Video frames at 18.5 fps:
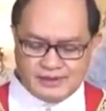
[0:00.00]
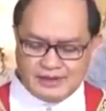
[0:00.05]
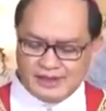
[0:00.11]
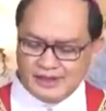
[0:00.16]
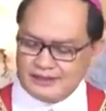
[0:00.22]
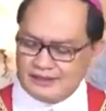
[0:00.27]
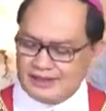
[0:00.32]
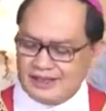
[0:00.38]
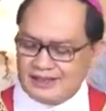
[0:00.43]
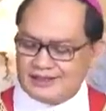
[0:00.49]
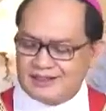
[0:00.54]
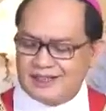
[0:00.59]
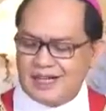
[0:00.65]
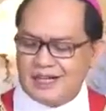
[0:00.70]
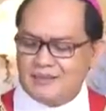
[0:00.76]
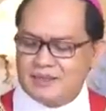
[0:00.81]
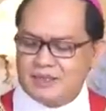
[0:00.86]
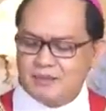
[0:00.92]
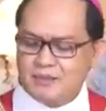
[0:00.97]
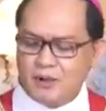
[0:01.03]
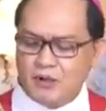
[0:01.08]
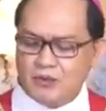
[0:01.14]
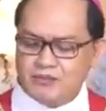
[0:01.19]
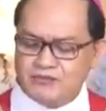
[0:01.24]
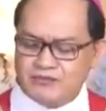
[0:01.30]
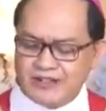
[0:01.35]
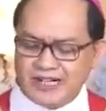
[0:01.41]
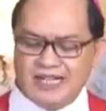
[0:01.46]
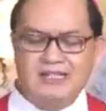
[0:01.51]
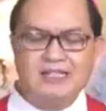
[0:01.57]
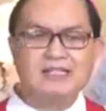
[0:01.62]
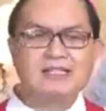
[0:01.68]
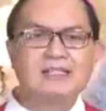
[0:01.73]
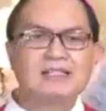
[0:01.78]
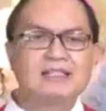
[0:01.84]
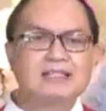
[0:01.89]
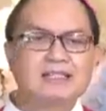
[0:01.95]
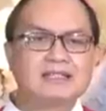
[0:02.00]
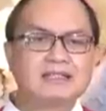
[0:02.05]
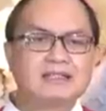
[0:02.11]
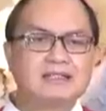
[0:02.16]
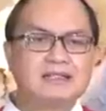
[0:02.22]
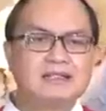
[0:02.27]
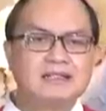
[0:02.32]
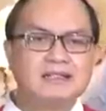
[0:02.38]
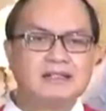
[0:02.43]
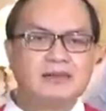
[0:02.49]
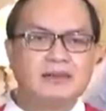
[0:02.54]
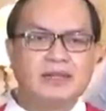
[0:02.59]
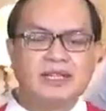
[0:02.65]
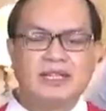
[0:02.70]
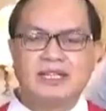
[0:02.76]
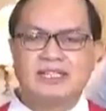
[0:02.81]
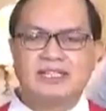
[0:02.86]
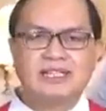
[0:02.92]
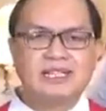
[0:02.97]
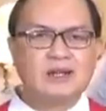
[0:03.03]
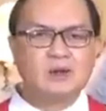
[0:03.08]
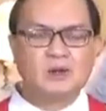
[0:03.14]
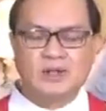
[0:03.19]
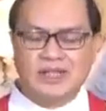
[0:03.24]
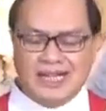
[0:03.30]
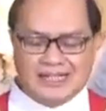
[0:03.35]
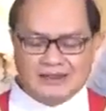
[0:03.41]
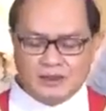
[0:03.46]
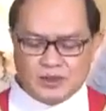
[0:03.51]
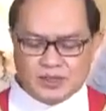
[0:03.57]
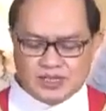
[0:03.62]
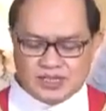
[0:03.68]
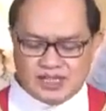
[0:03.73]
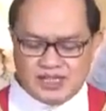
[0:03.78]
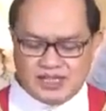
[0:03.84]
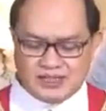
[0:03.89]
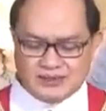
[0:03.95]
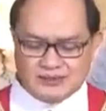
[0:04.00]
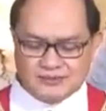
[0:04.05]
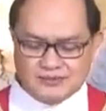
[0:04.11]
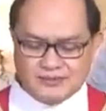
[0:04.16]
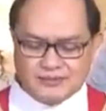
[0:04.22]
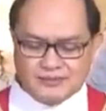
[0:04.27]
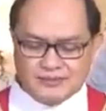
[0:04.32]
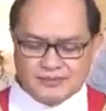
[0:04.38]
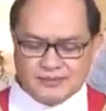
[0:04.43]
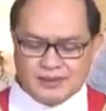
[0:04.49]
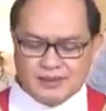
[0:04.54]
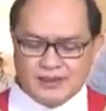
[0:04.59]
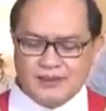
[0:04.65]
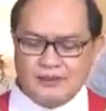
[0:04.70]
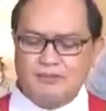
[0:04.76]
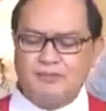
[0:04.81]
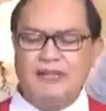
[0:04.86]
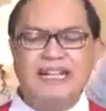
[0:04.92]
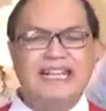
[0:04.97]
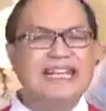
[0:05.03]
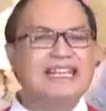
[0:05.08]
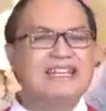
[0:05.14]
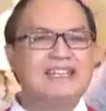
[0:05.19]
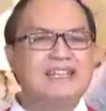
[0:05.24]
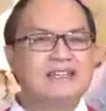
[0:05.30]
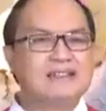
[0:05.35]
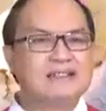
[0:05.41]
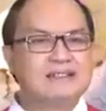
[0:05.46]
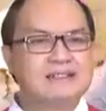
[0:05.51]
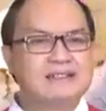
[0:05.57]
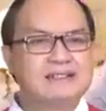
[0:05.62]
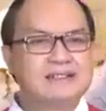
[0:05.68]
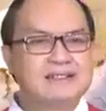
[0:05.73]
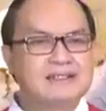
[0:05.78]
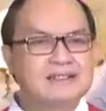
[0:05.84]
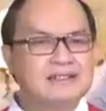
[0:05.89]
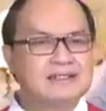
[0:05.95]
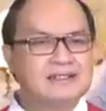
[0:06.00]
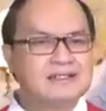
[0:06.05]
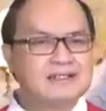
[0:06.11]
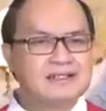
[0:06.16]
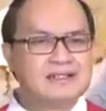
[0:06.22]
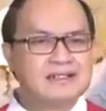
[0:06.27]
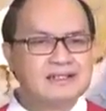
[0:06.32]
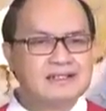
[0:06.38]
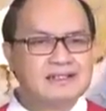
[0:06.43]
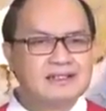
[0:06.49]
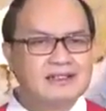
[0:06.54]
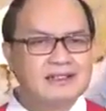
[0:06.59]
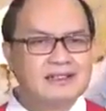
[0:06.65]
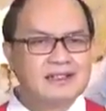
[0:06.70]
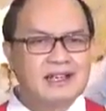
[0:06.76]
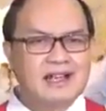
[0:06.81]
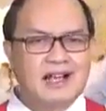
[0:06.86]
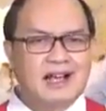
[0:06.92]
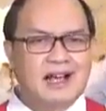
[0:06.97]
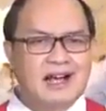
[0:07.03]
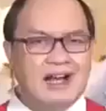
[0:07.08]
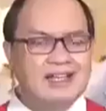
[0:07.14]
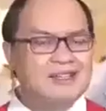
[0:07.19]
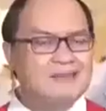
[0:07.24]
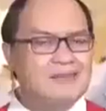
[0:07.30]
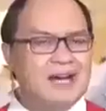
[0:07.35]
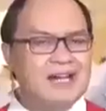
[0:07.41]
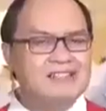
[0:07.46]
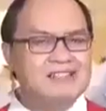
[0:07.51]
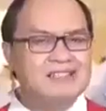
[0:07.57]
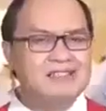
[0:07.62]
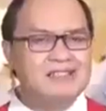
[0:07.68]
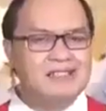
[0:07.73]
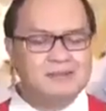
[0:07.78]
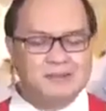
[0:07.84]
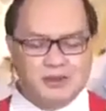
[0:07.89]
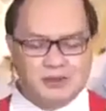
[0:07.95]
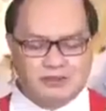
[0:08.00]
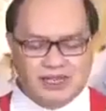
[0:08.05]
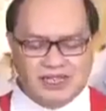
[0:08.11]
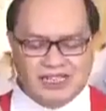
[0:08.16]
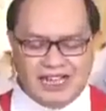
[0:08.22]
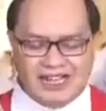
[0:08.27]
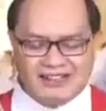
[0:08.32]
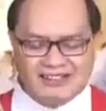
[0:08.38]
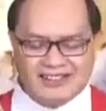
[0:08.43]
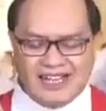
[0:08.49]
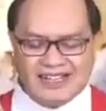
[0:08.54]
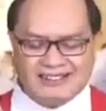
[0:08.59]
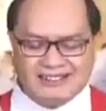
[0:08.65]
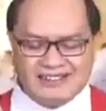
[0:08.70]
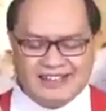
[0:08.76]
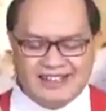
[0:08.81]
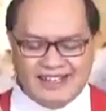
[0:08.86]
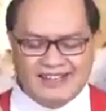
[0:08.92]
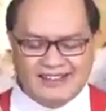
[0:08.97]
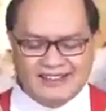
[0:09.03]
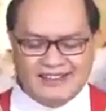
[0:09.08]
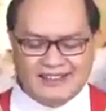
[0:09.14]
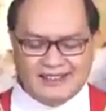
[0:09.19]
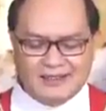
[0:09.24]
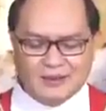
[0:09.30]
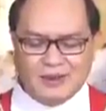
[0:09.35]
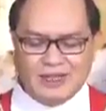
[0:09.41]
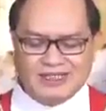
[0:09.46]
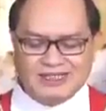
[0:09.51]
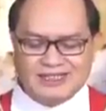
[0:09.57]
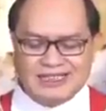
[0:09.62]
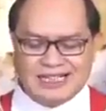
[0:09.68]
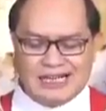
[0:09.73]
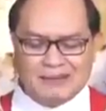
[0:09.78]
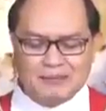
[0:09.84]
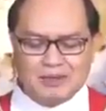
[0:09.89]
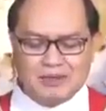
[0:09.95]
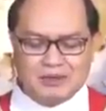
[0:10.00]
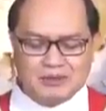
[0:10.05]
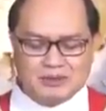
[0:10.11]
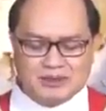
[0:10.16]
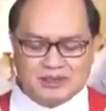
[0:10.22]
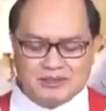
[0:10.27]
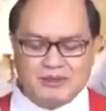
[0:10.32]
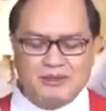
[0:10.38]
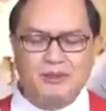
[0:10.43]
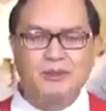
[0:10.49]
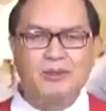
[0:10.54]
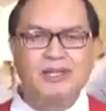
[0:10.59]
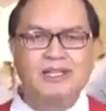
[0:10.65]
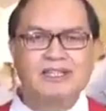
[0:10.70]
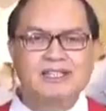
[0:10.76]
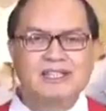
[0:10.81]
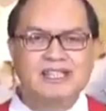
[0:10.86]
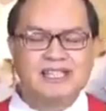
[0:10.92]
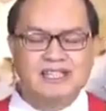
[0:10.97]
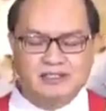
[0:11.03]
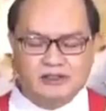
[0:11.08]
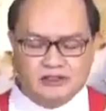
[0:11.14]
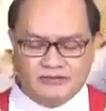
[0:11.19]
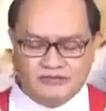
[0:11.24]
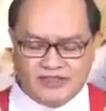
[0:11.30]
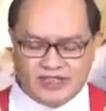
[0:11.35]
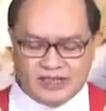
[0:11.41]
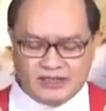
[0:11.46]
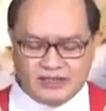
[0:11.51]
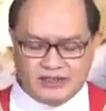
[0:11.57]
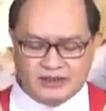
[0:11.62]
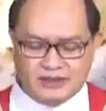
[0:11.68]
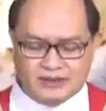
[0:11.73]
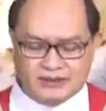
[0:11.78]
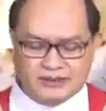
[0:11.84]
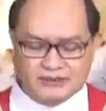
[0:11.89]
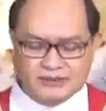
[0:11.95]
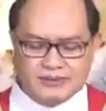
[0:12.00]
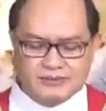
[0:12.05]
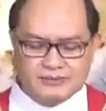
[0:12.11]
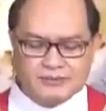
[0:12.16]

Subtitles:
And then comes Pope Francis with his Laudato Si, pleading. I imagine him to be like that lady who had captured the cruel scene on video,